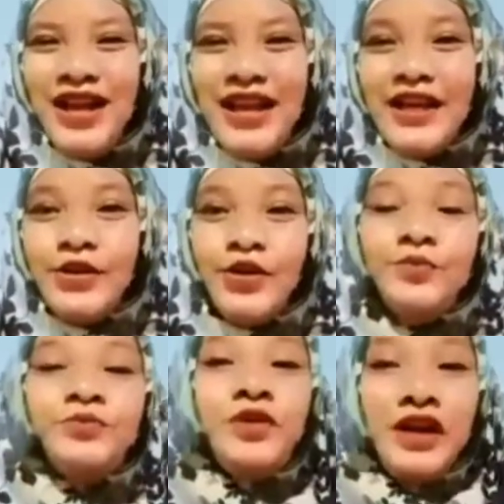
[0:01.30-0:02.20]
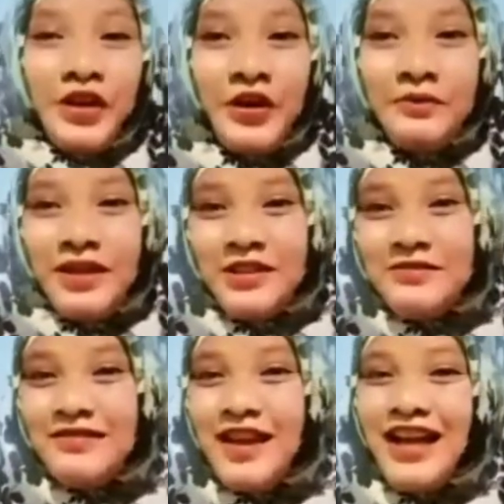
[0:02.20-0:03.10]
Assalamualaikum
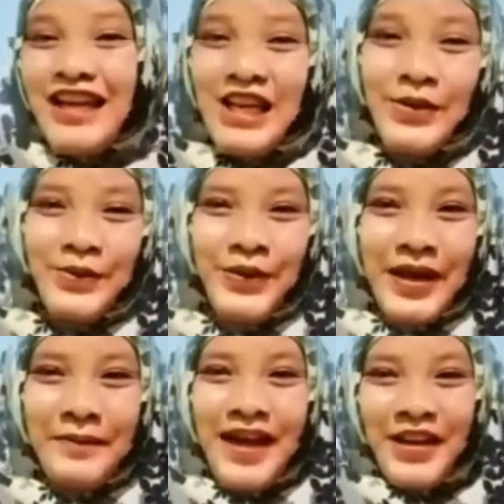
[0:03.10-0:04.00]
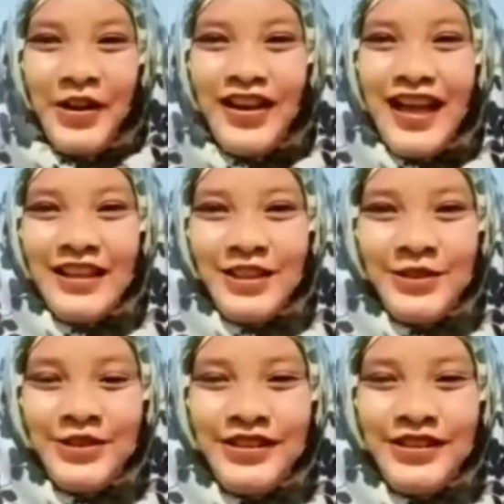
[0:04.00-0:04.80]
warahmatullahi wabarakatuh.